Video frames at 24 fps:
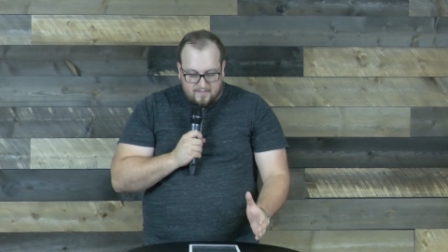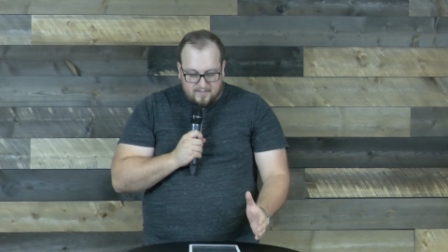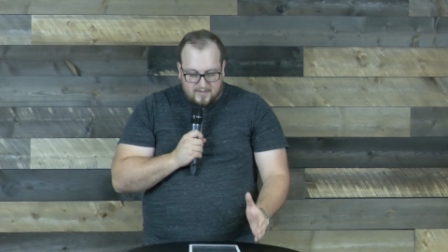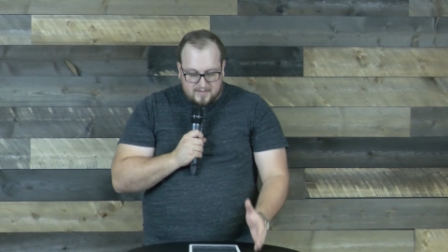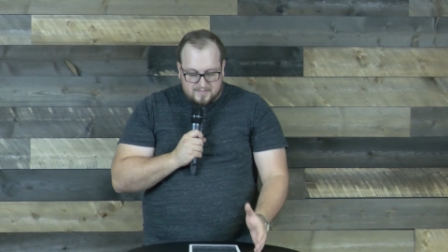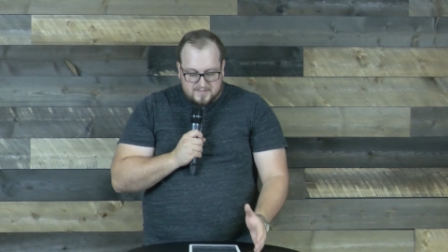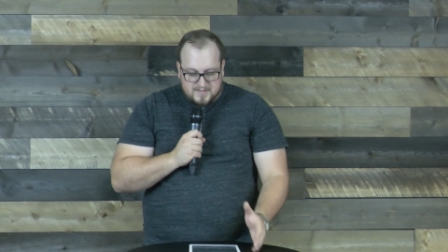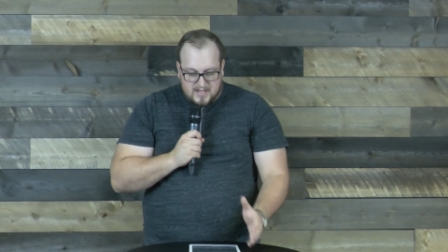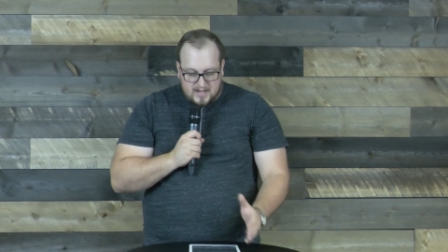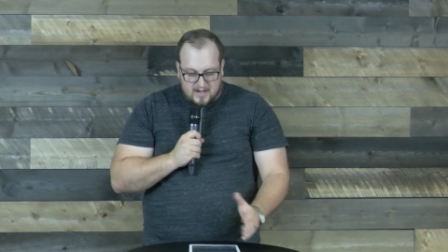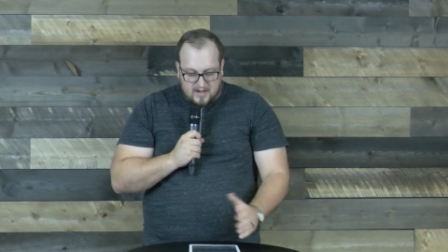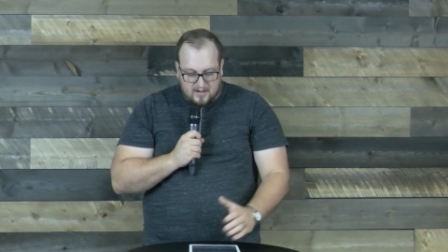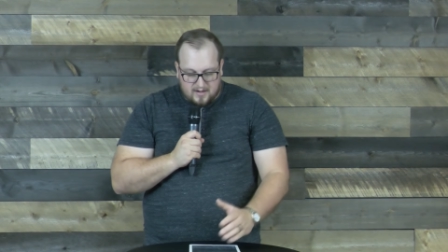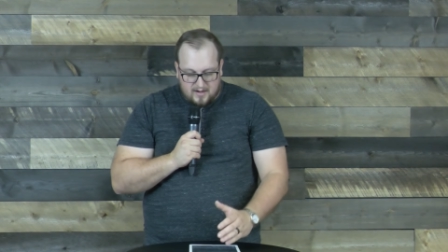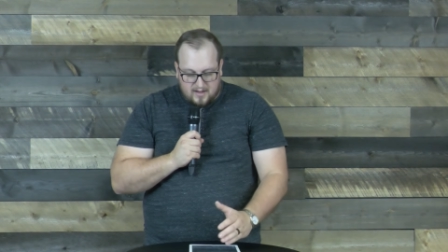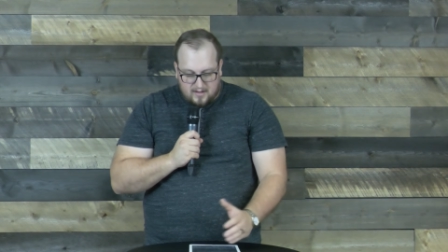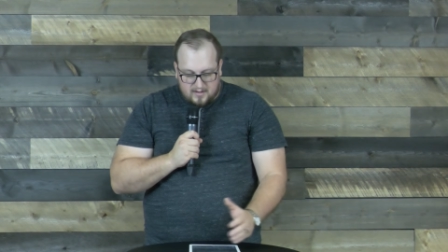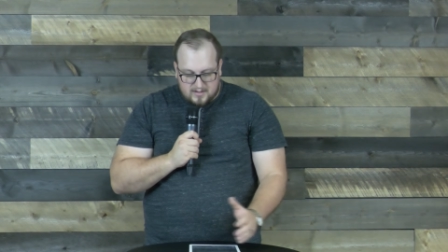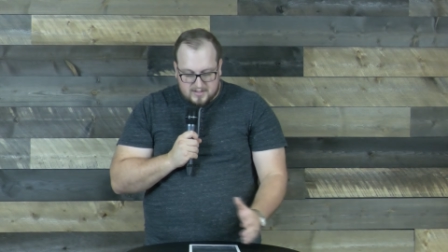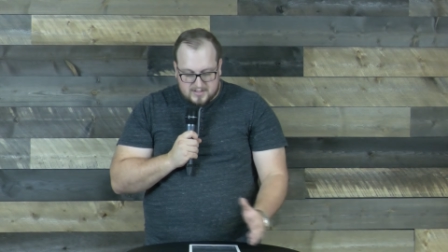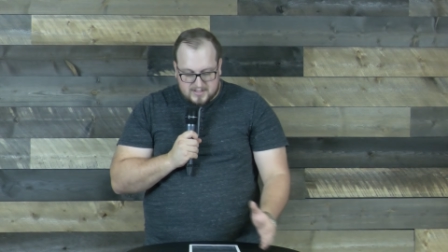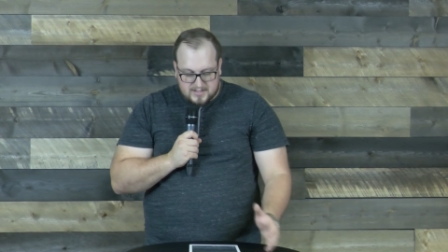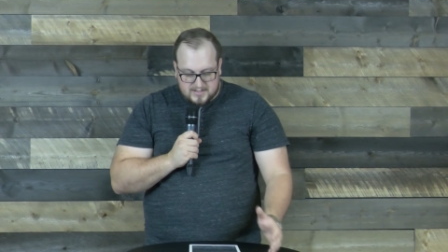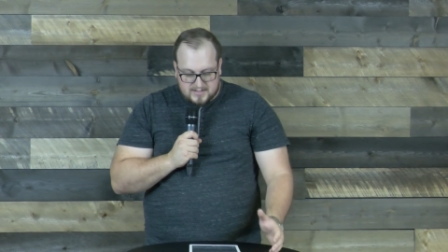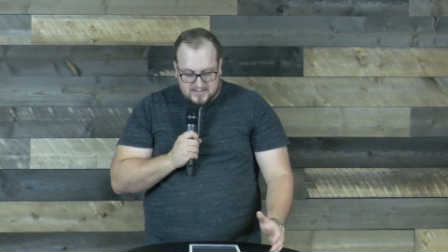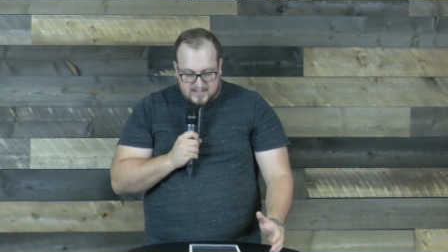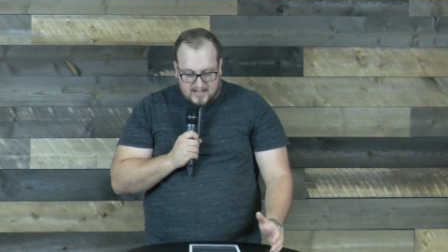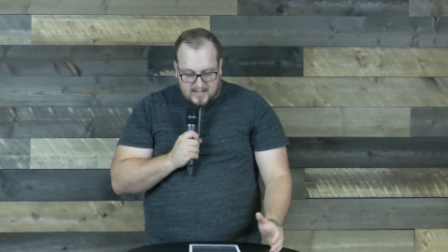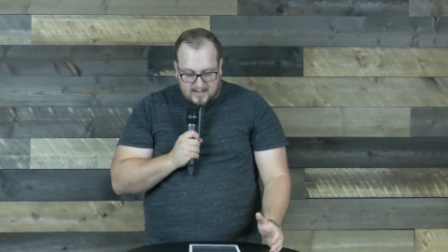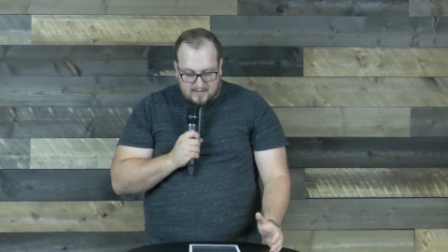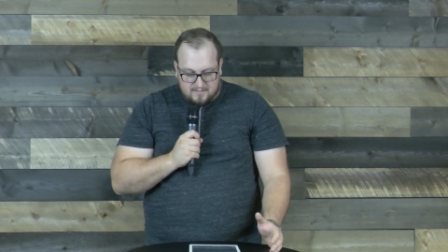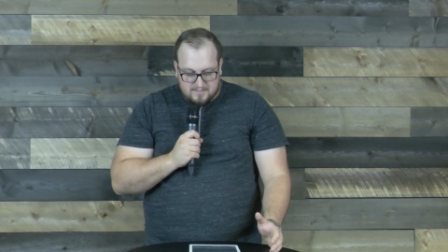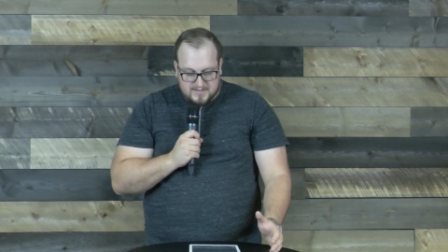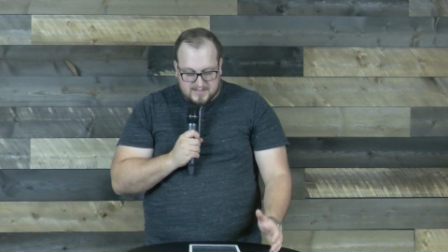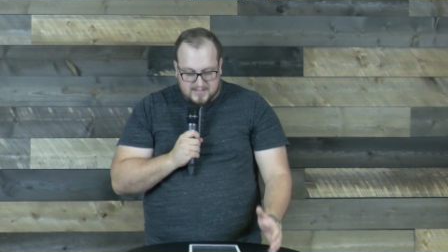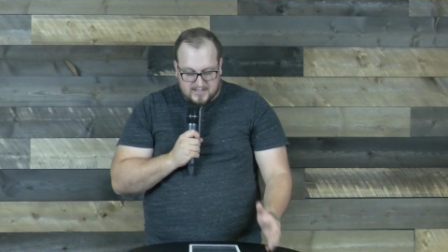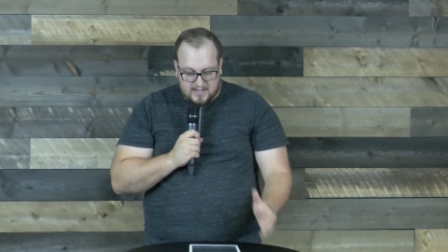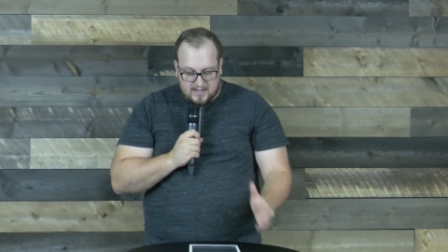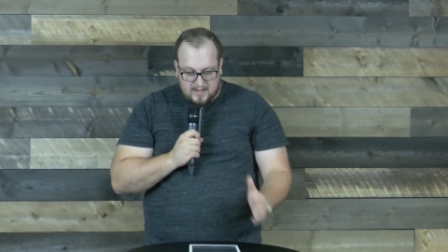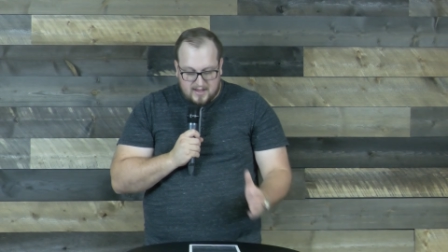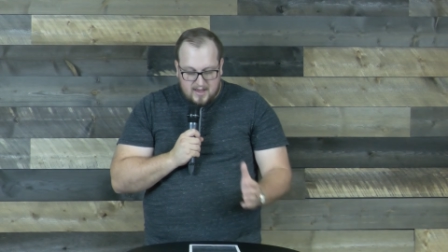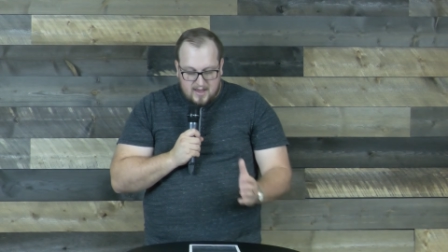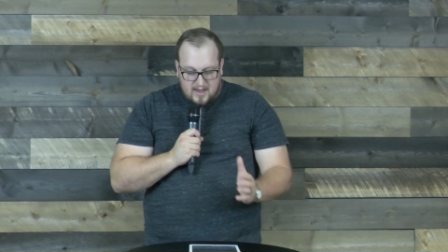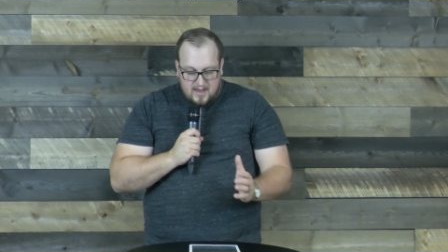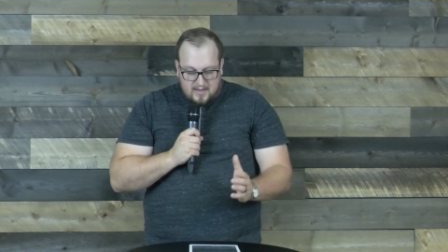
of lips that acknowledge his name. See,